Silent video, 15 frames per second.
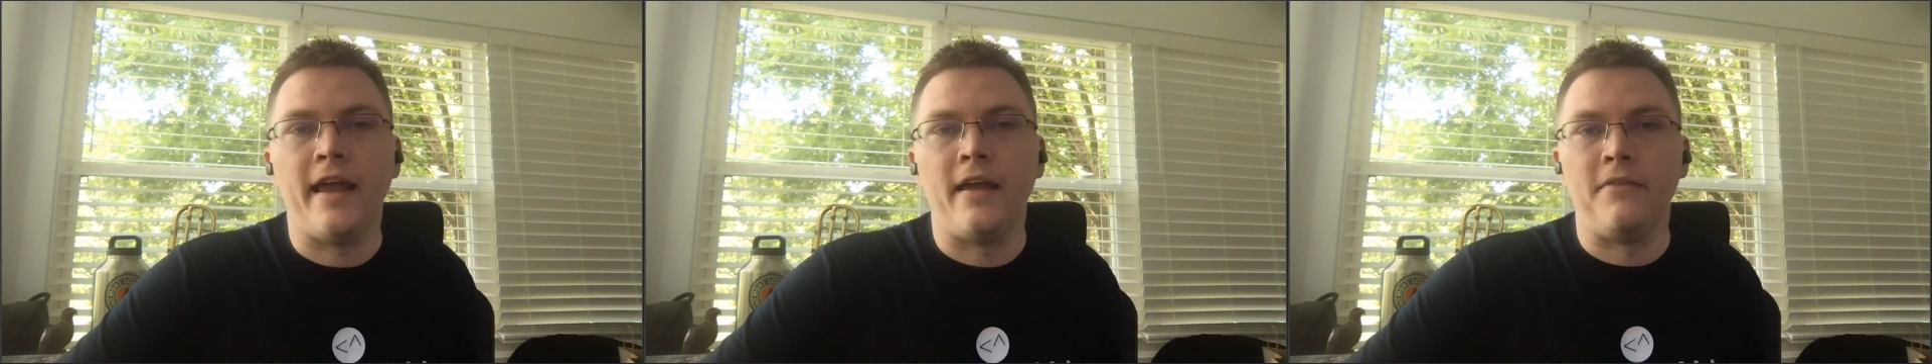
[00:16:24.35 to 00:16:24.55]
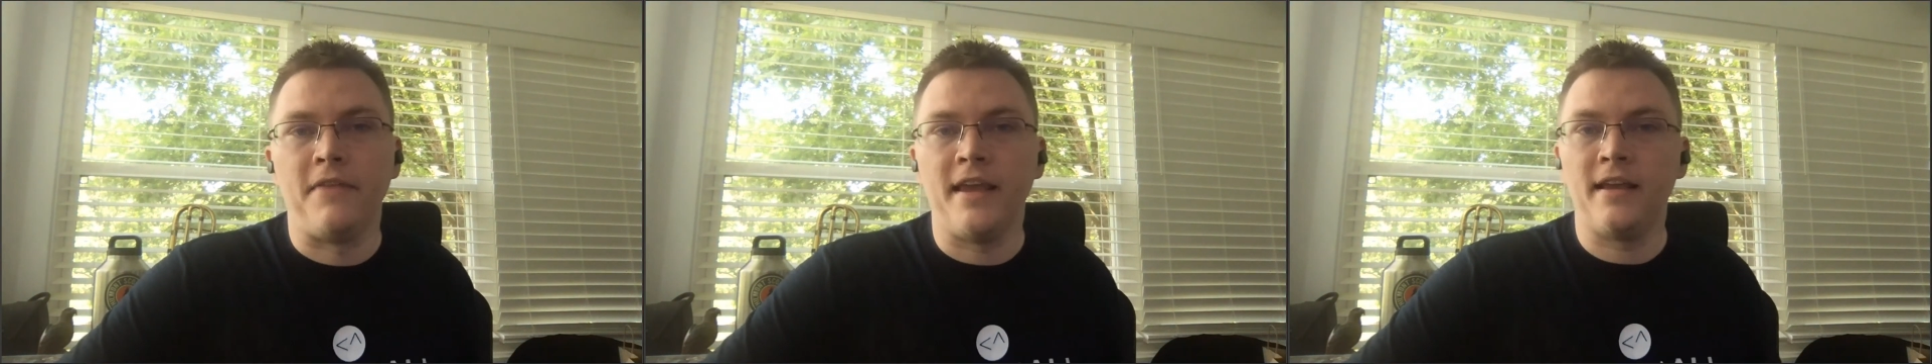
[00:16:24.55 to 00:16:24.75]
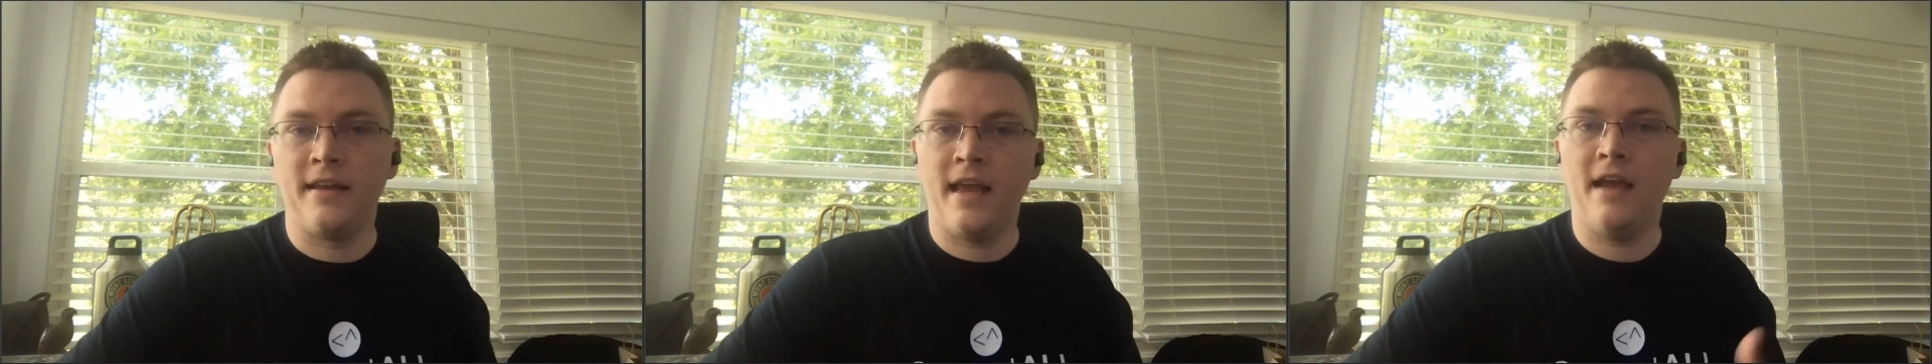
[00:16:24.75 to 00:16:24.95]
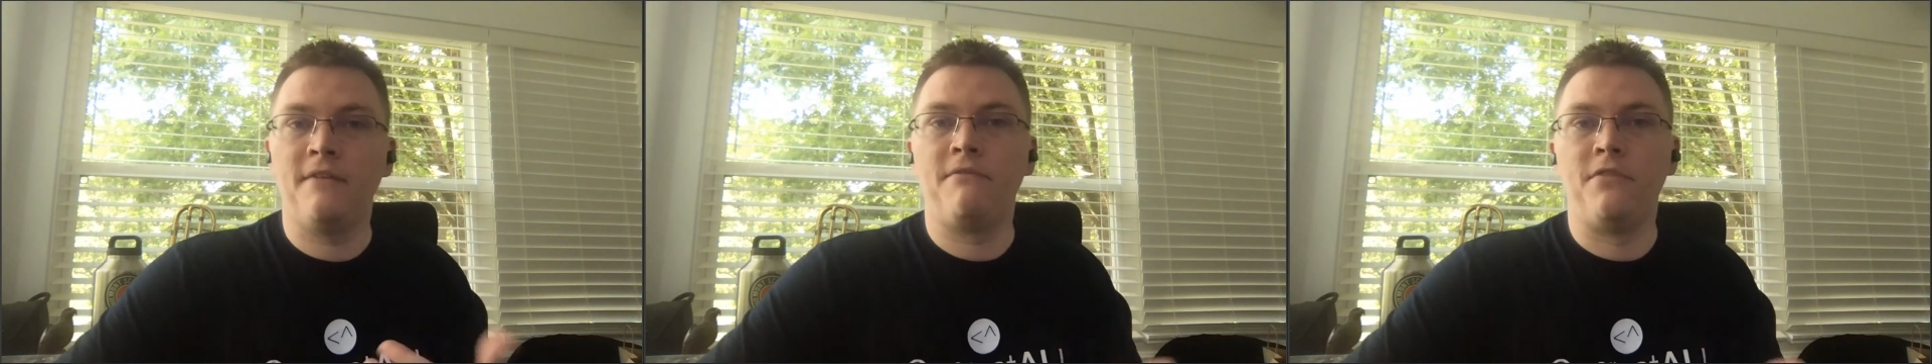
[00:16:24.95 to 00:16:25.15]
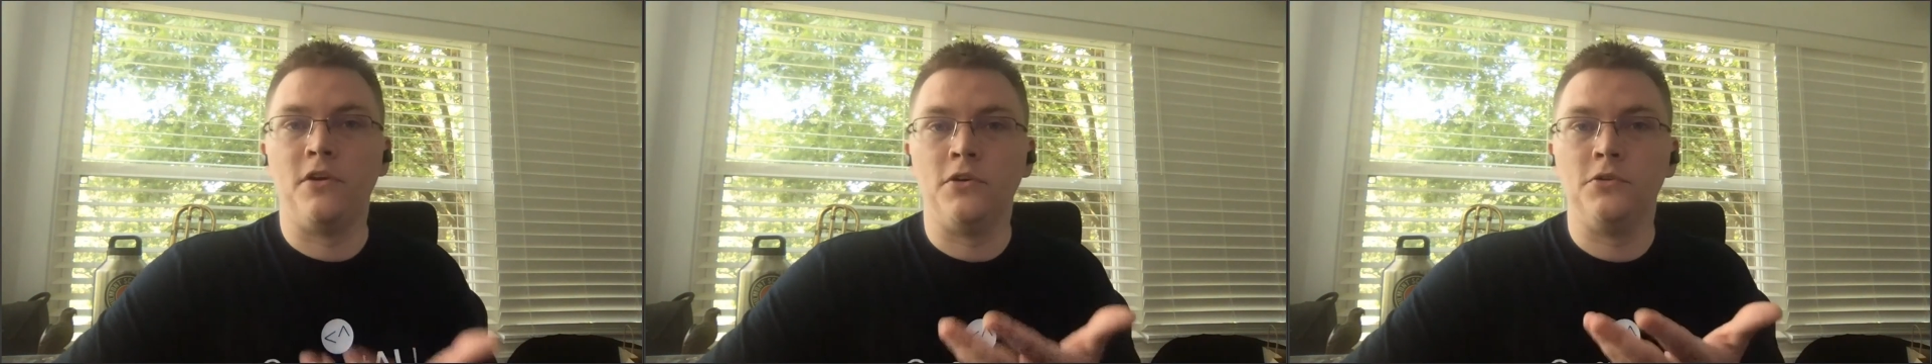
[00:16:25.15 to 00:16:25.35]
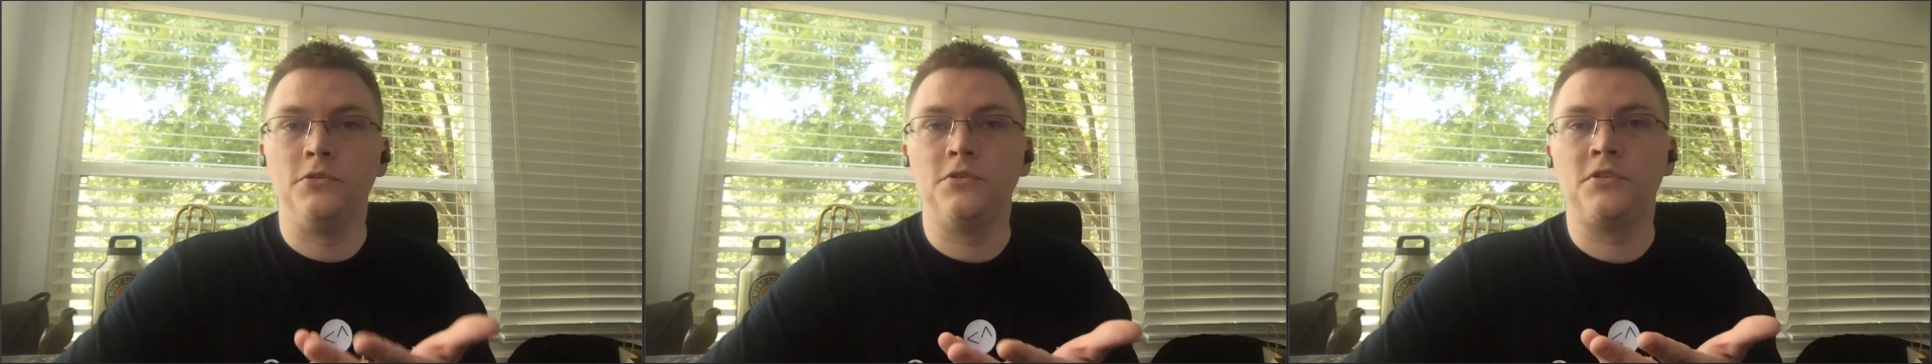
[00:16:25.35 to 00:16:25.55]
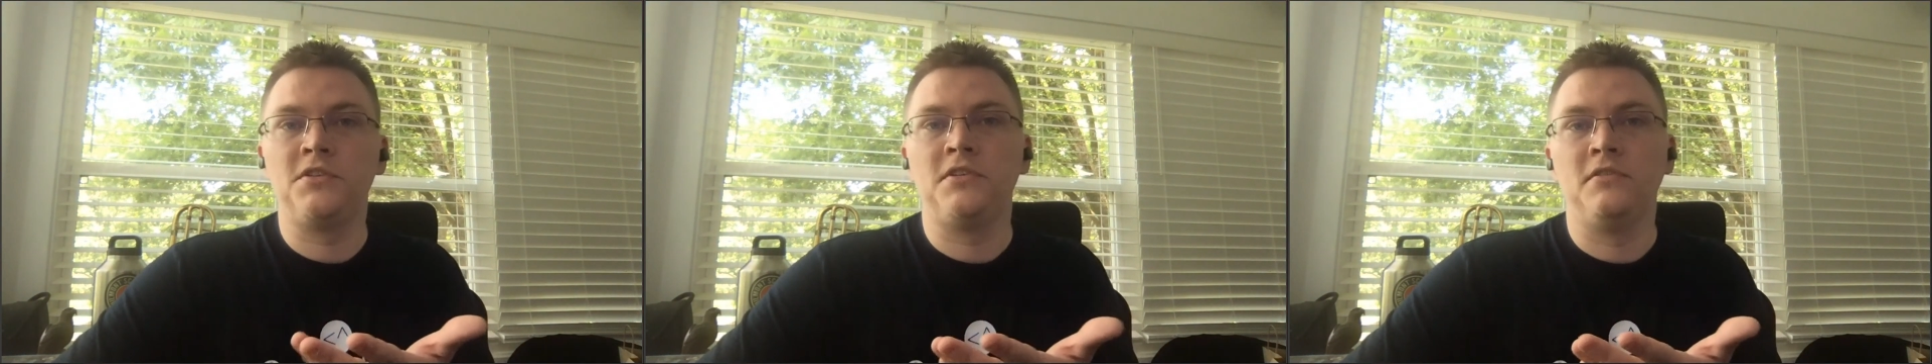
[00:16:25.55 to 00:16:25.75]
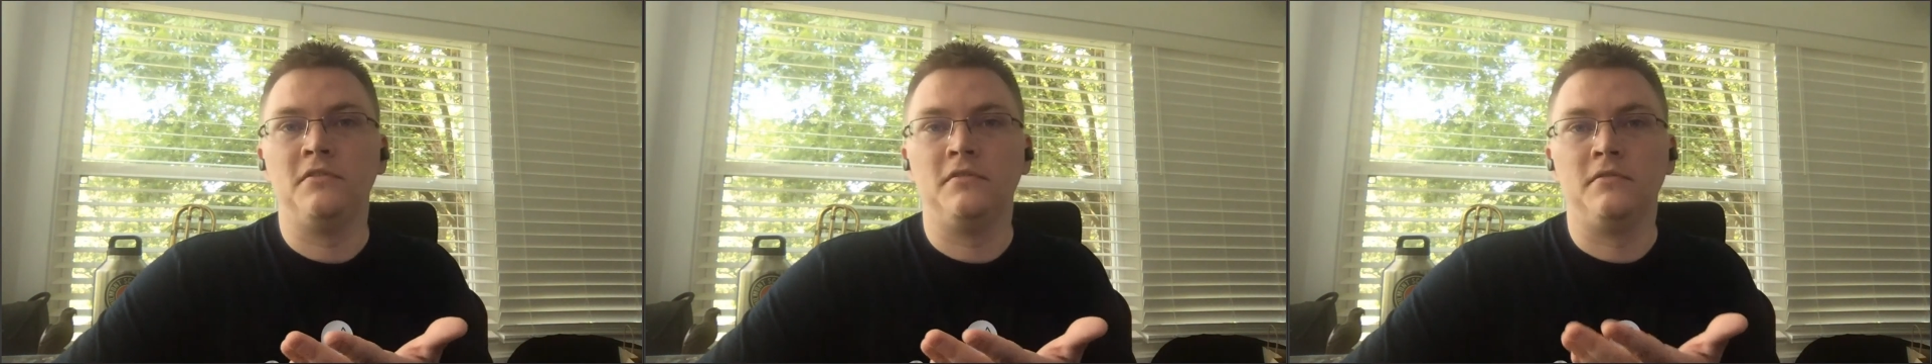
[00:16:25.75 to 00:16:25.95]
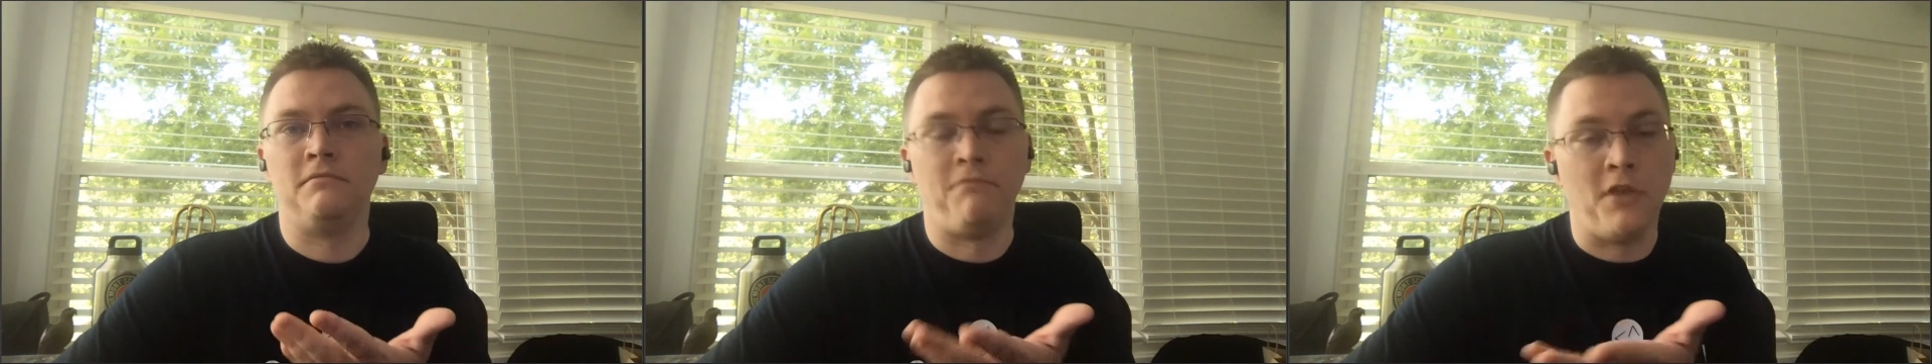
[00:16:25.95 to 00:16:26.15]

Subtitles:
and they can have those